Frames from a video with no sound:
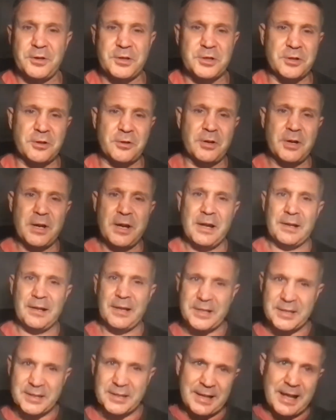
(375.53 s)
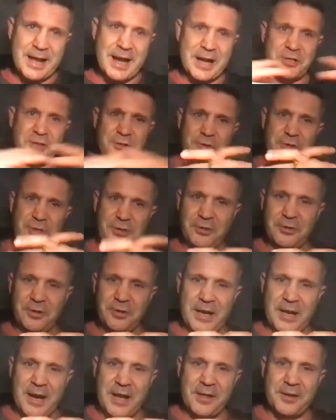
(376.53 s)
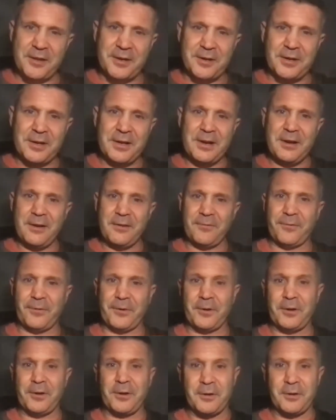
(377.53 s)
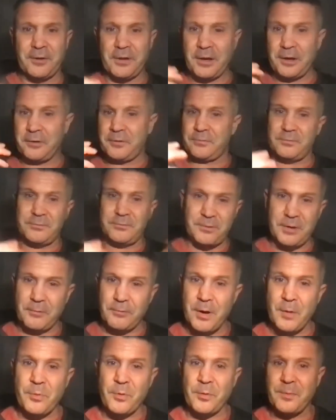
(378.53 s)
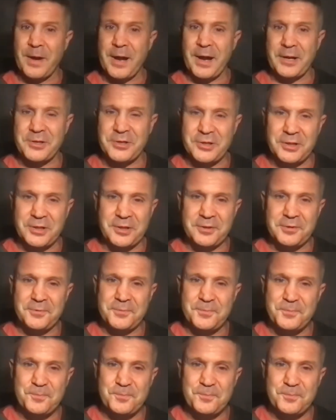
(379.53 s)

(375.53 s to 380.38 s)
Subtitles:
So let's clash those two together for the rubber match, you know?